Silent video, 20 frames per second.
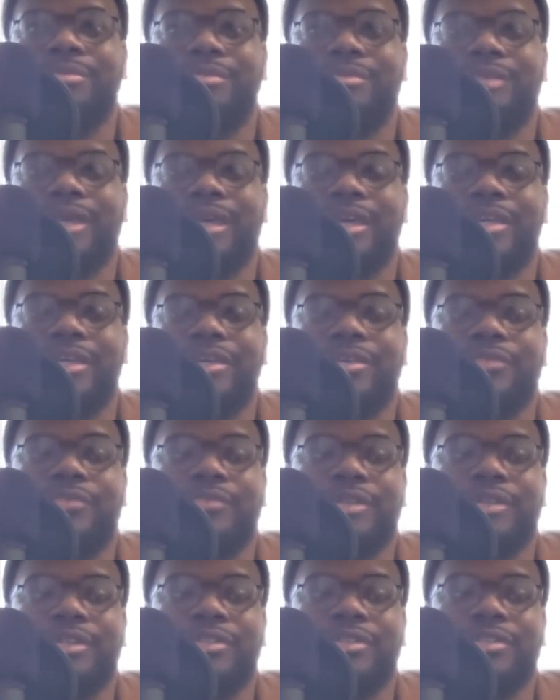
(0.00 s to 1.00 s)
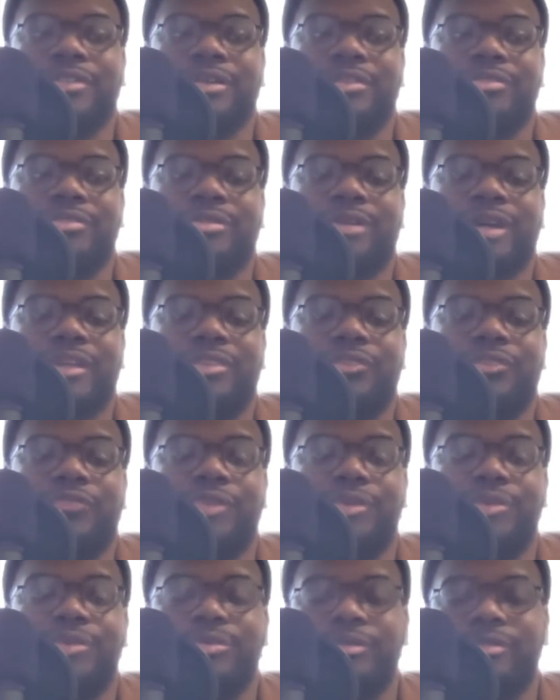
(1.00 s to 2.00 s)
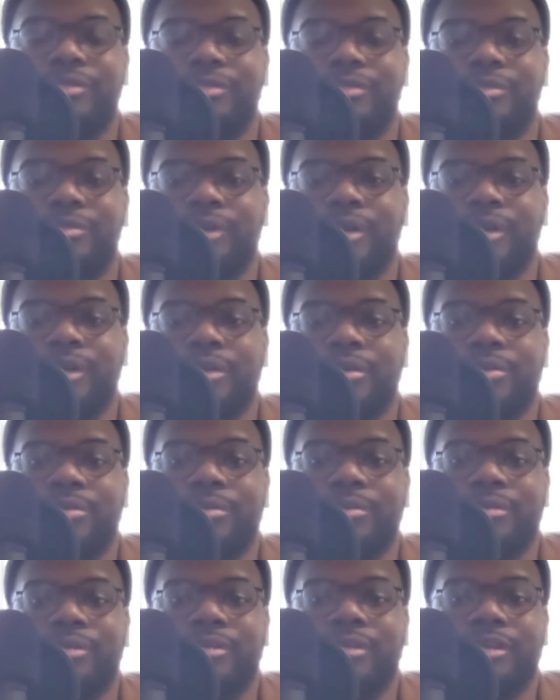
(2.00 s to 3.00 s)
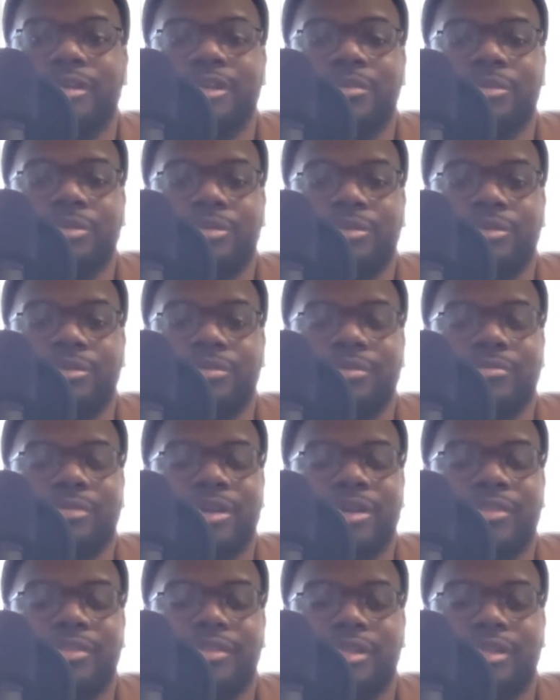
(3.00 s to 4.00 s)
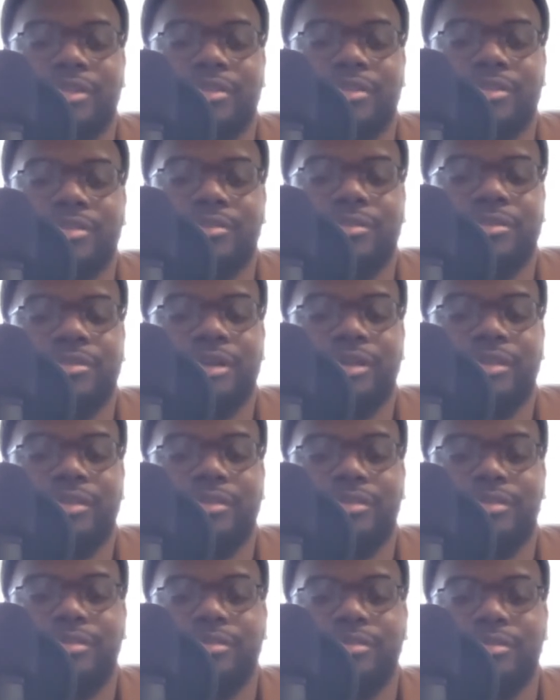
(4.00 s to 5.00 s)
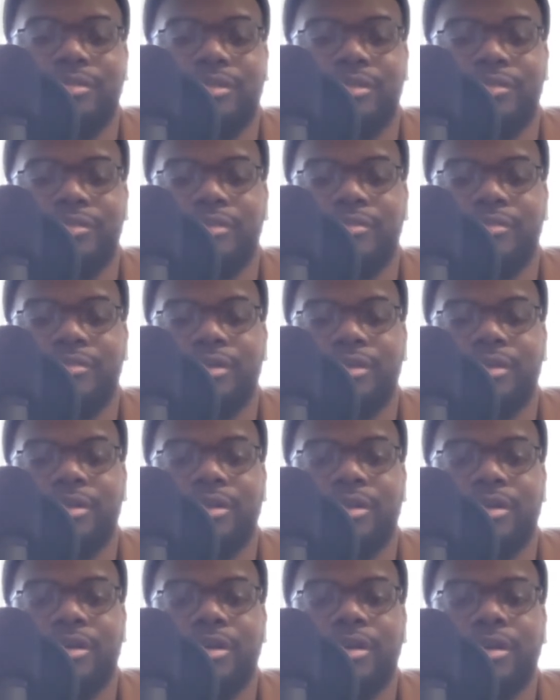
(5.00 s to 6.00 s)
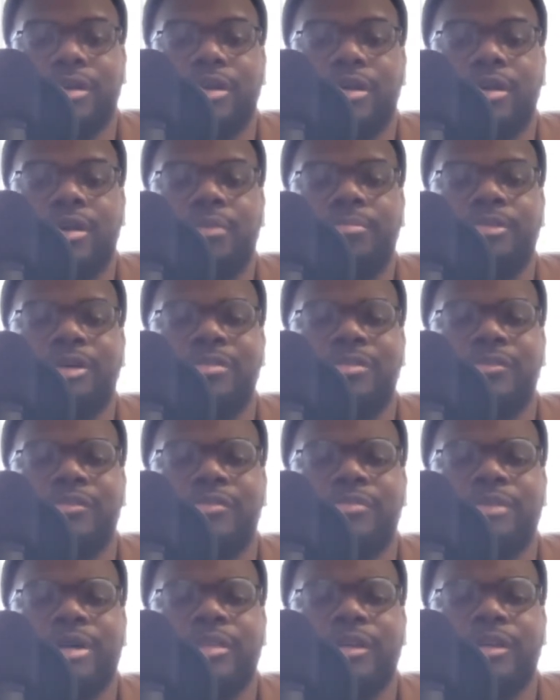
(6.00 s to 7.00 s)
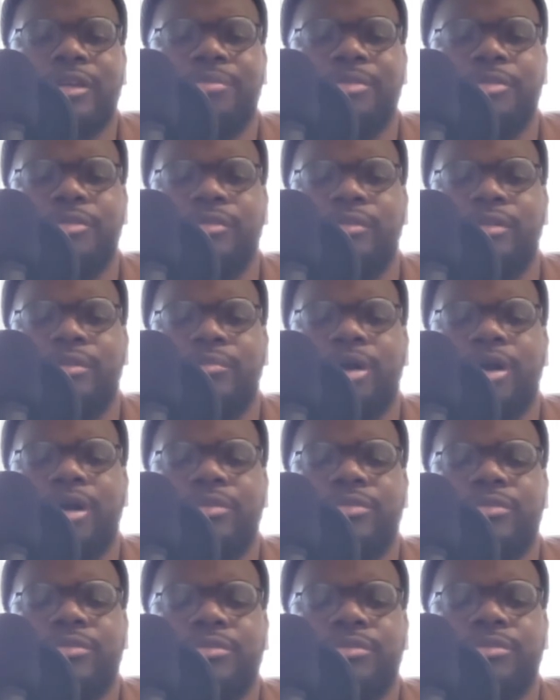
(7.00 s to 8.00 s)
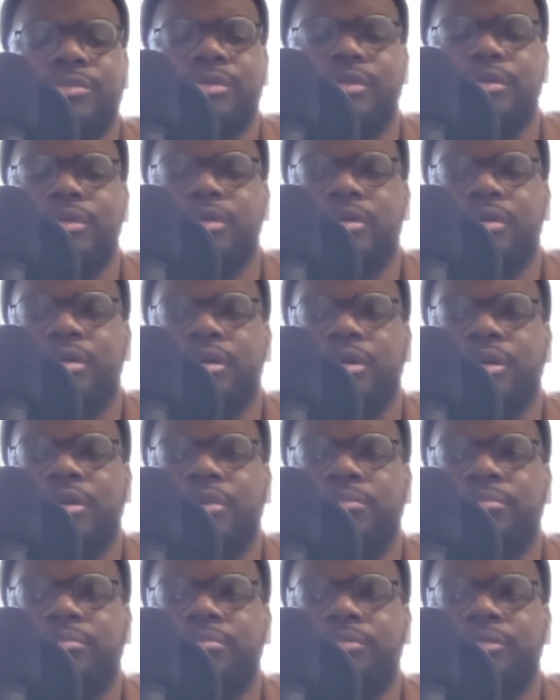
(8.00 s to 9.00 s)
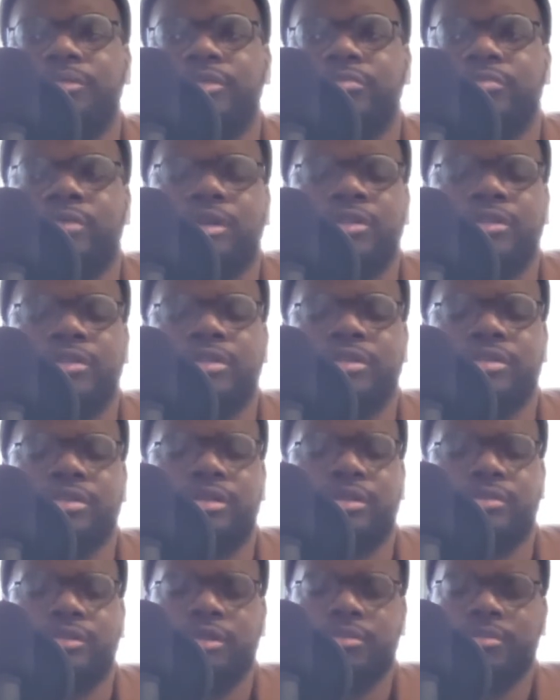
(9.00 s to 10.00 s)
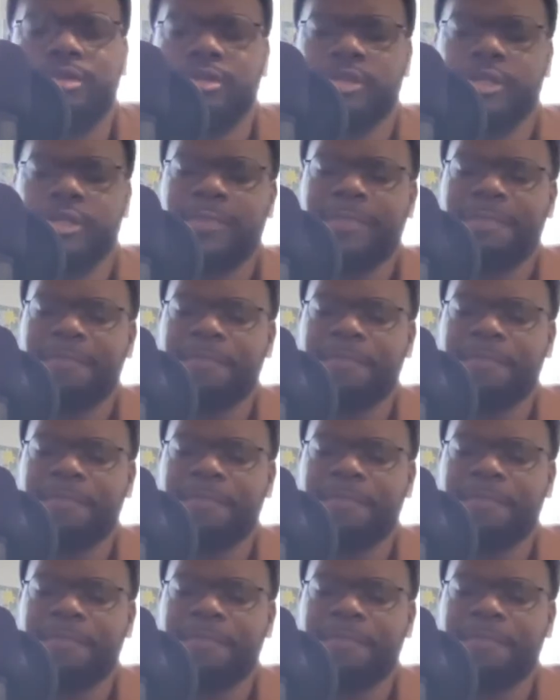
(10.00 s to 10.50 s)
they give us, and also like the foods as well, and the chemicals and Monsanto, and like the list goes on and on. Talk to us about that episode and why you just wanted to talk about that.